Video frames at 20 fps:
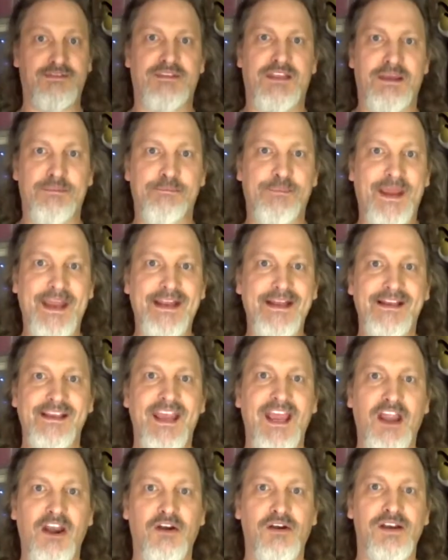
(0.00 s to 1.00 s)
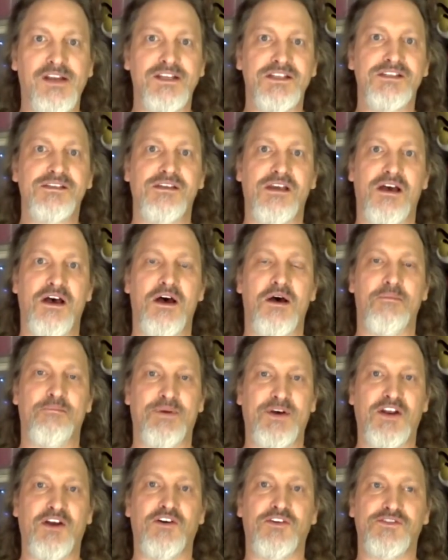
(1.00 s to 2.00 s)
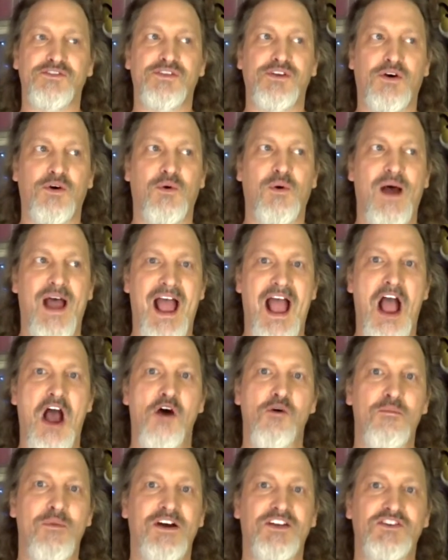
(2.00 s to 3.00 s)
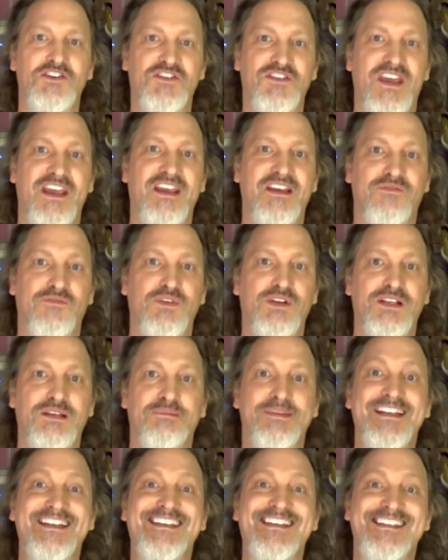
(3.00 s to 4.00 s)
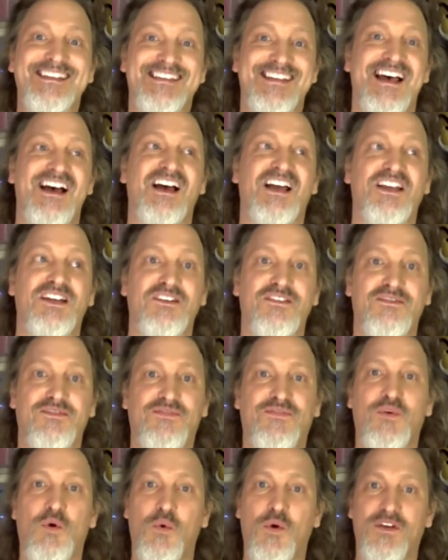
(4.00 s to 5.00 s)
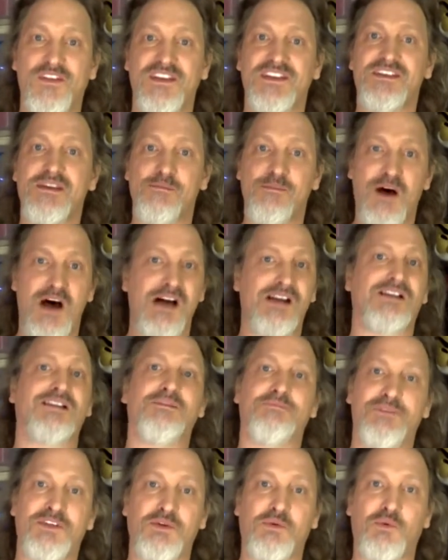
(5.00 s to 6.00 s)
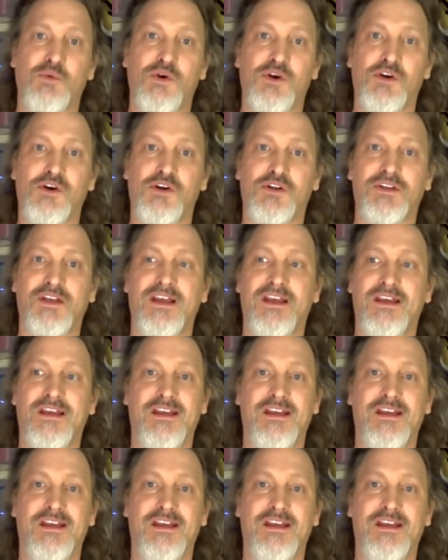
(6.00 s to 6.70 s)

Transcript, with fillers: that Beta carries, but also how much they have really been designed for this apocalyptic world.